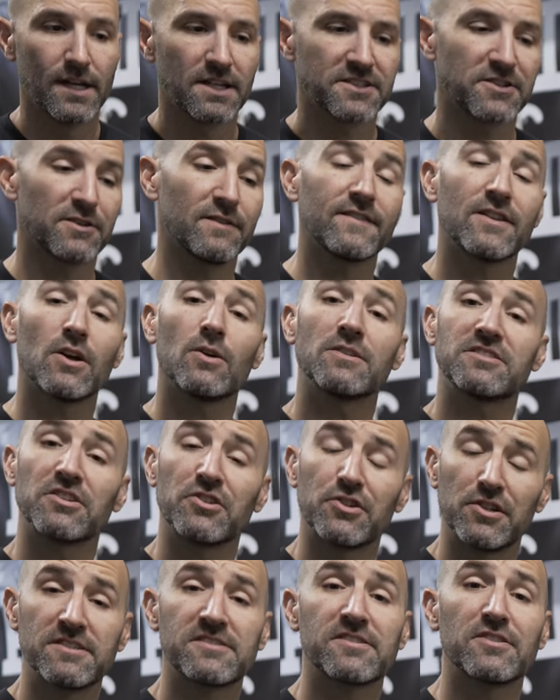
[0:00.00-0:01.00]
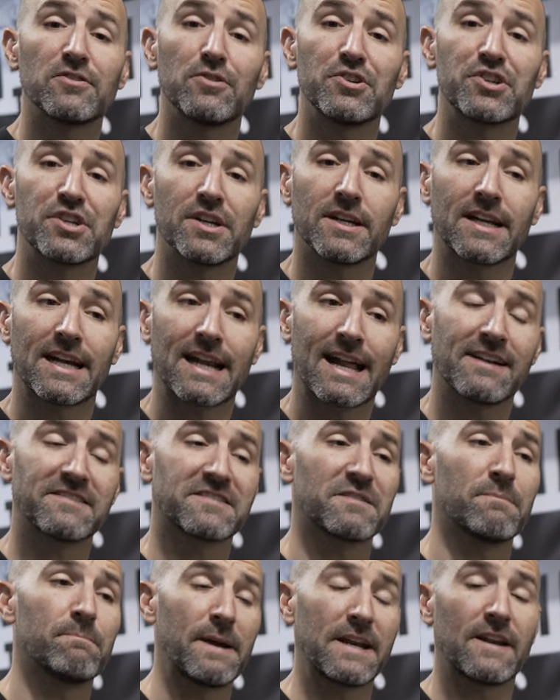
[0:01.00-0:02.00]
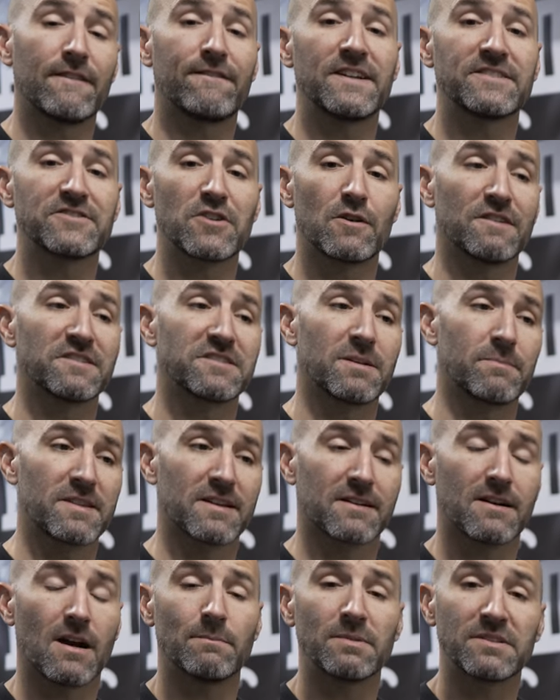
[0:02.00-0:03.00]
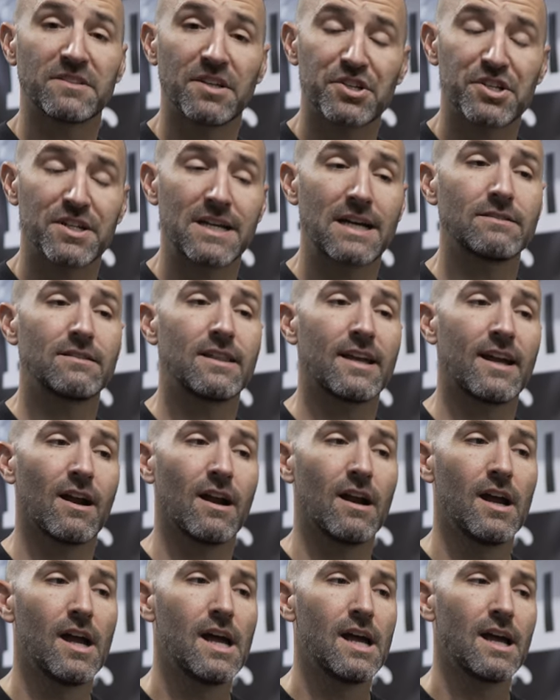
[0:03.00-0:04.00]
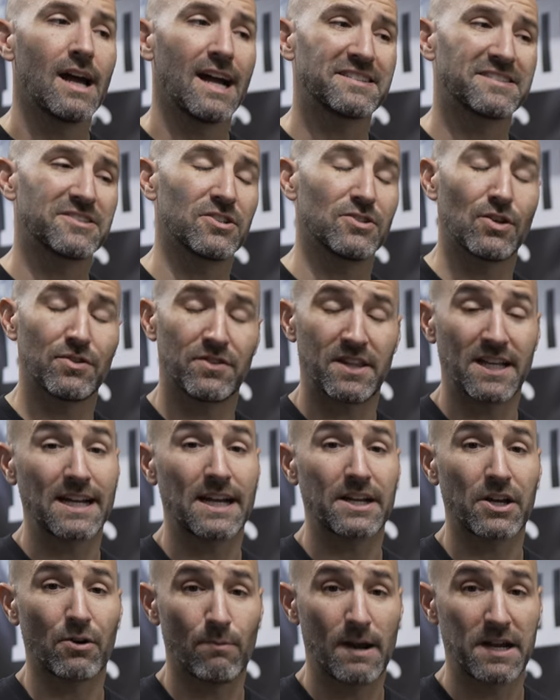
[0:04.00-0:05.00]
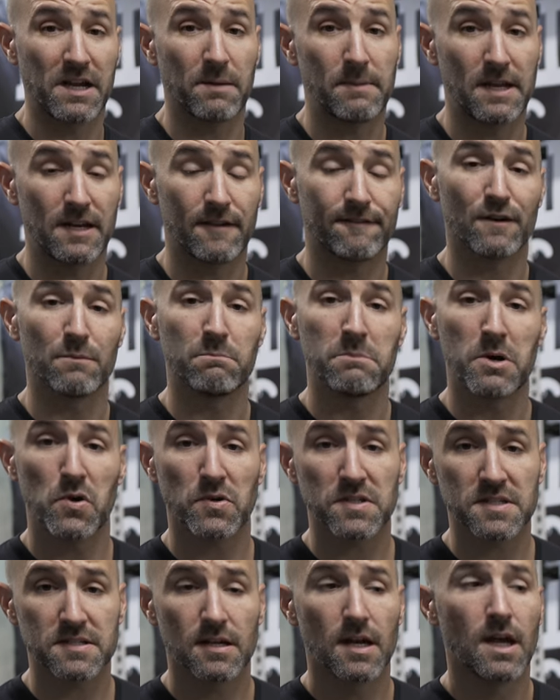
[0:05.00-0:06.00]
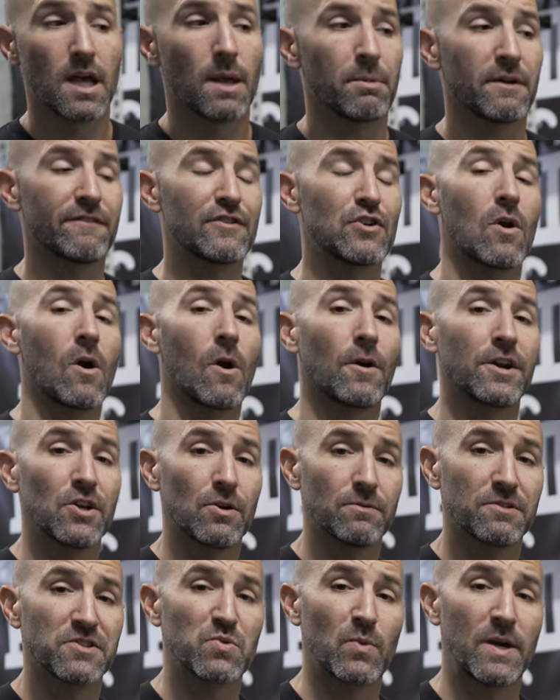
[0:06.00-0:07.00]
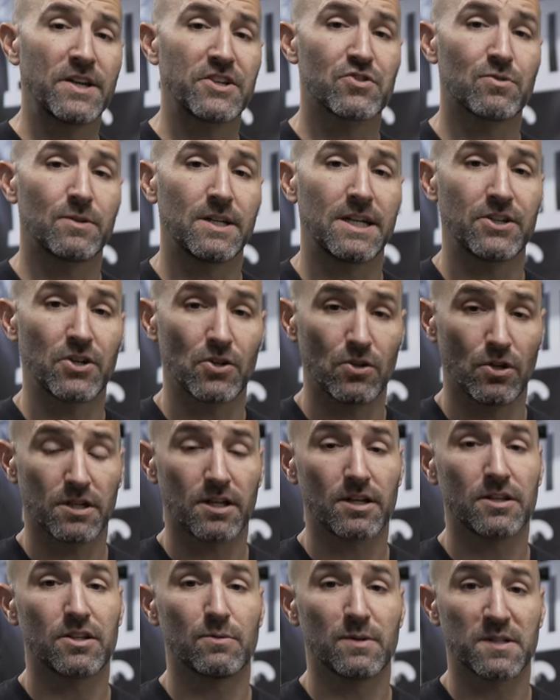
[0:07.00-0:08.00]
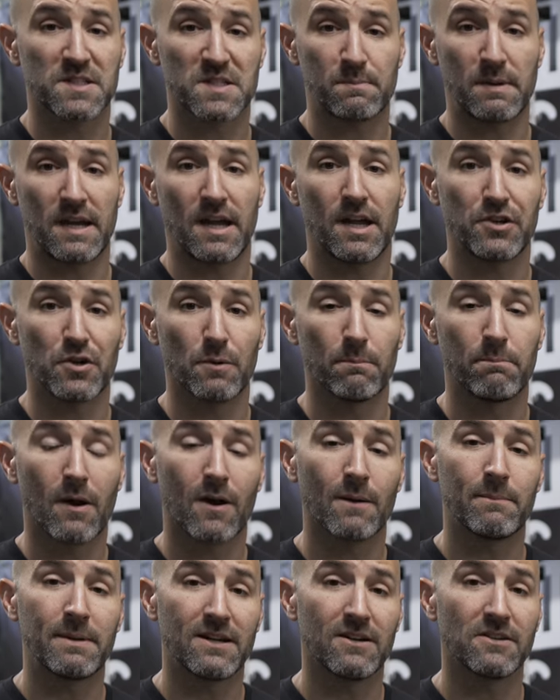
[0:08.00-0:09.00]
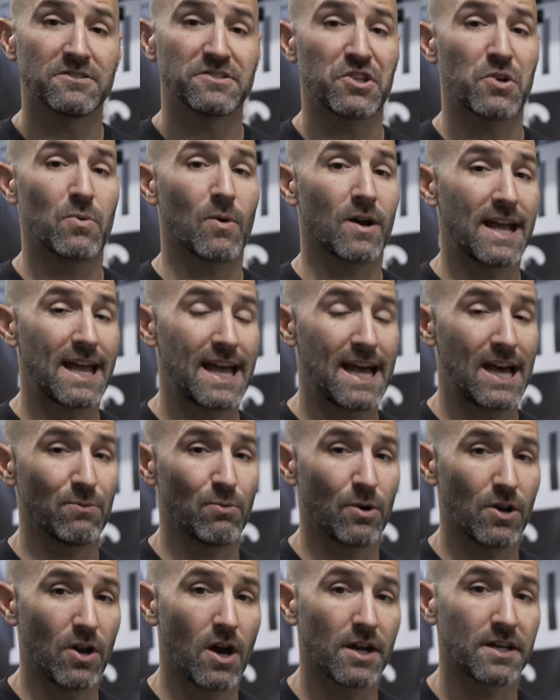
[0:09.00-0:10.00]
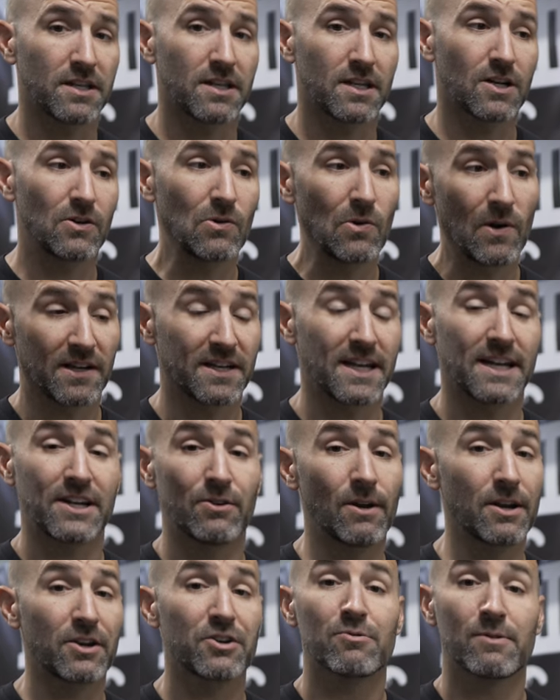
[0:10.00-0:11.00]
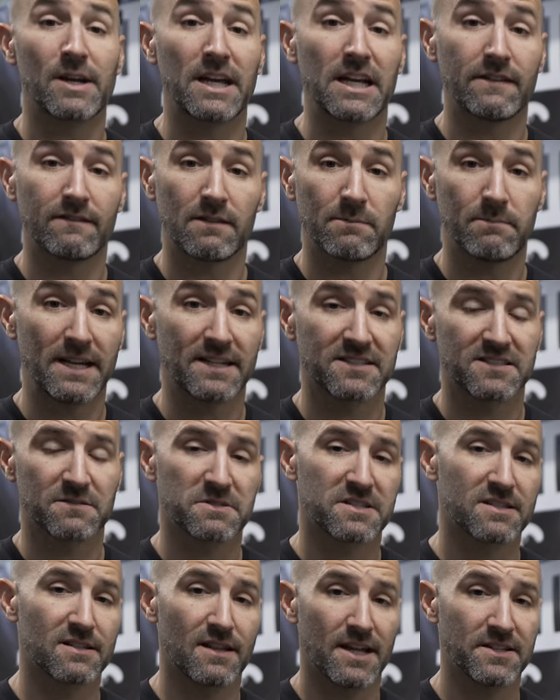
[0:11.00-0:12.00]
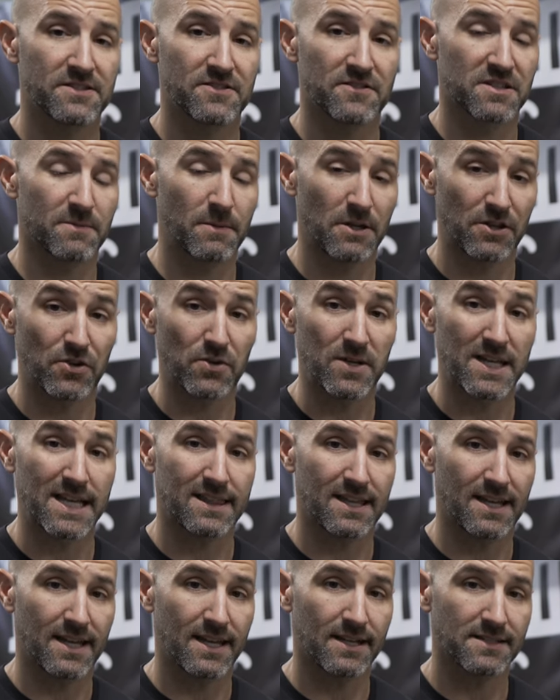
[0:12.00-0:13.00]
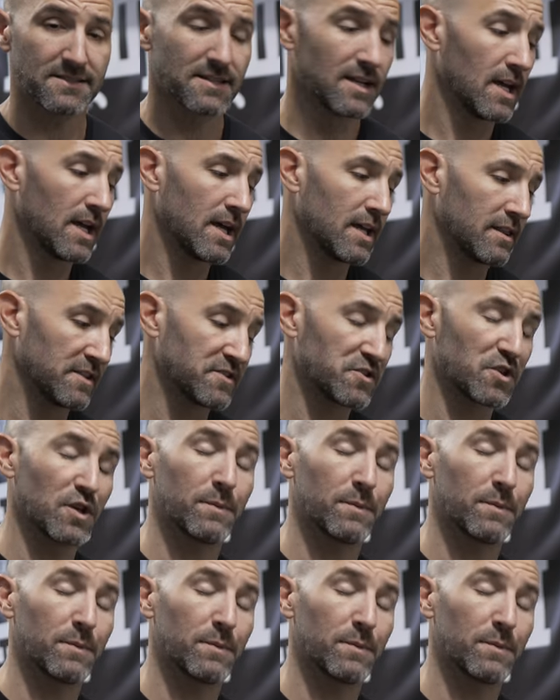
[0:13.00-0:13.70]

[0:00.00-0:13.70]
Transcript: So even though it's a good solution and it has some benefits over some of the competition out there, I still don't think I could recommend it for most. But if you already own this weight tree and you're looking to expand your barbells and you want to add one on here, or again, get creative and make some sleds or some other unique things, this